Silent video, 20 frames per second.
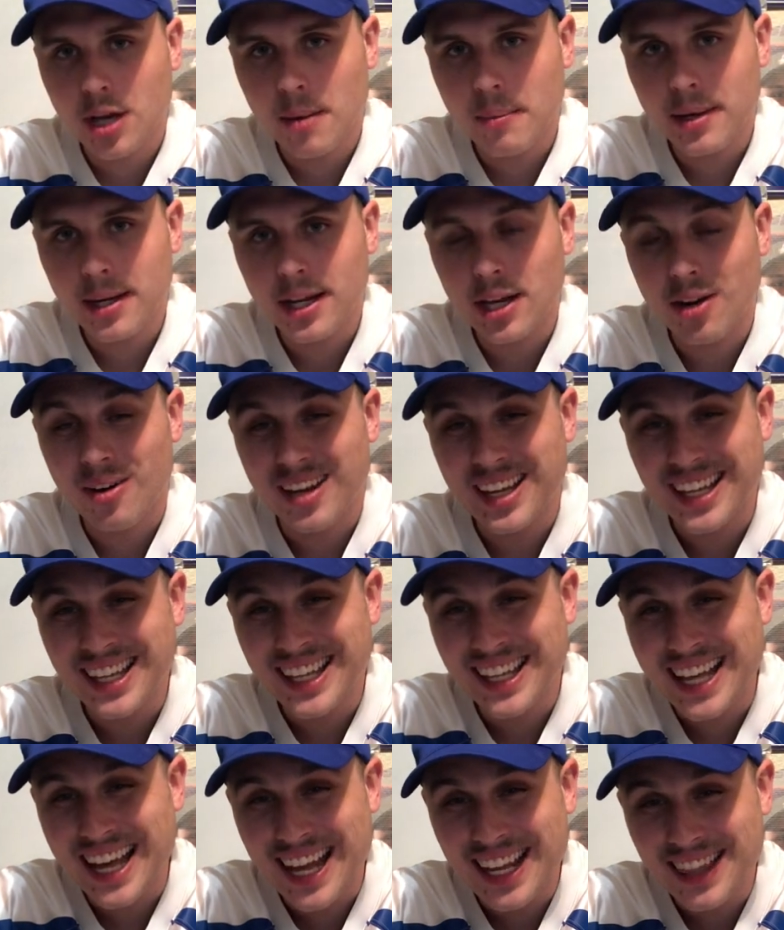to come in here and
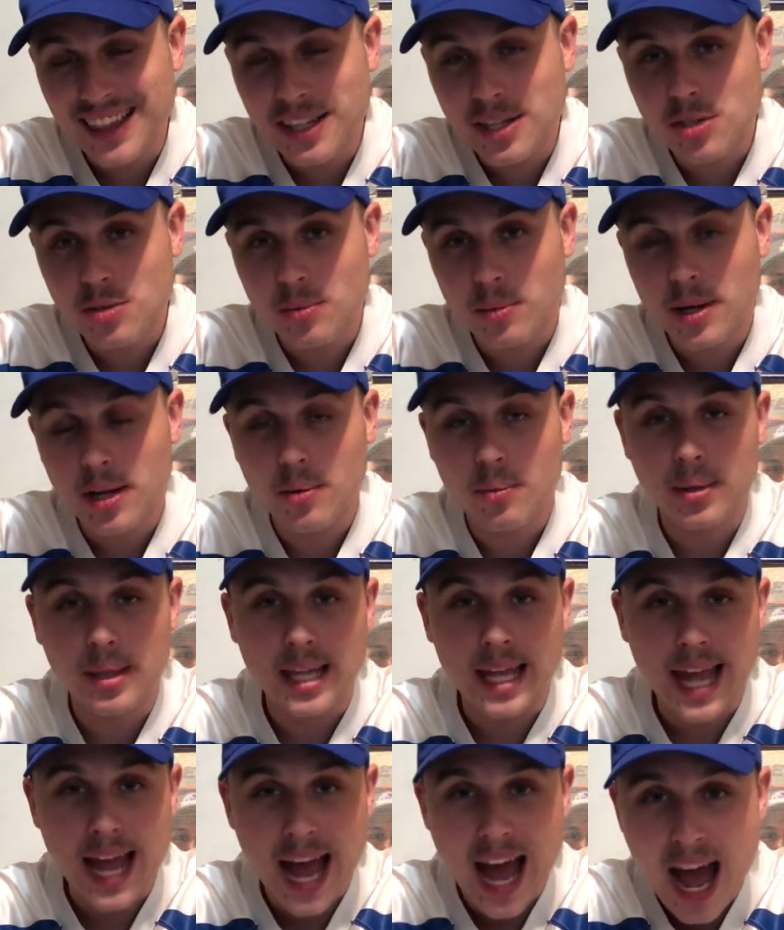get this win when
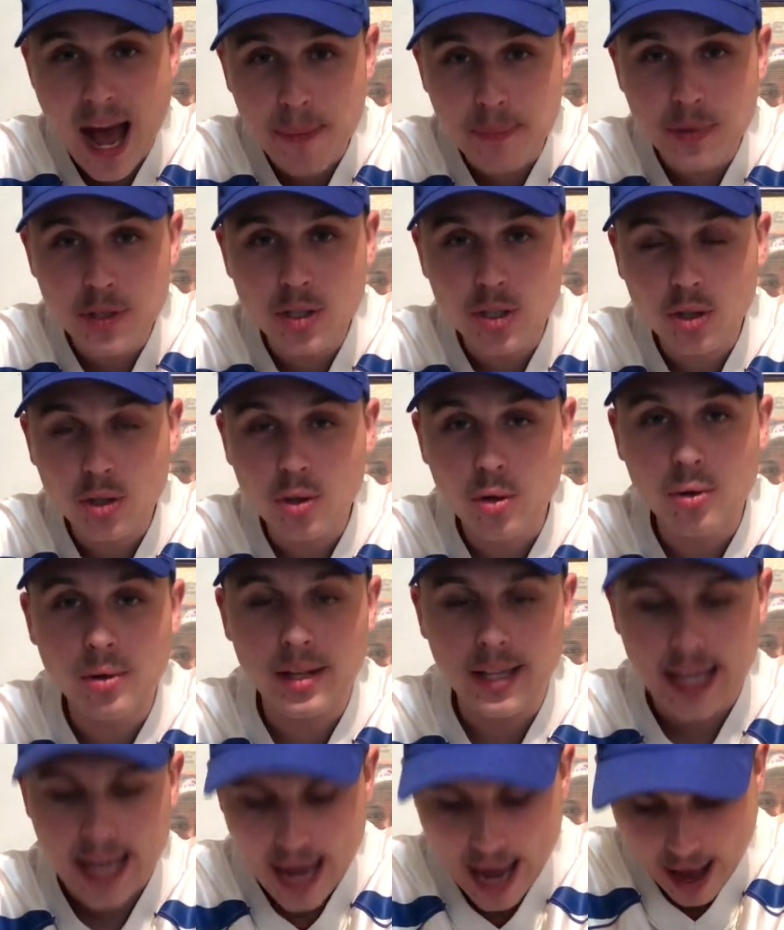they
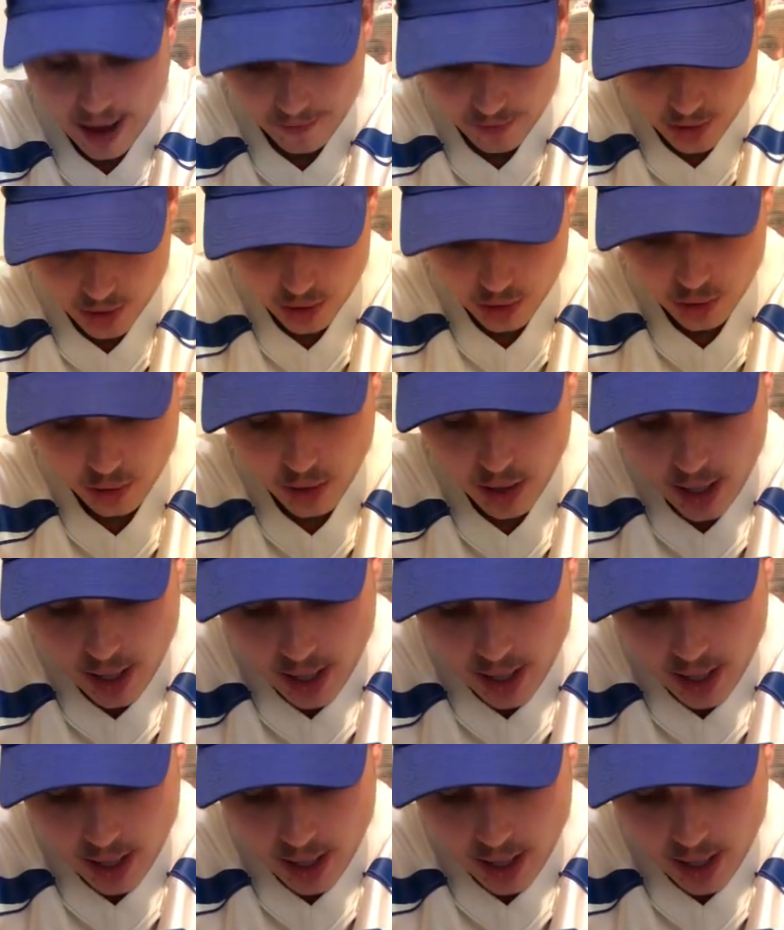absolutely have to?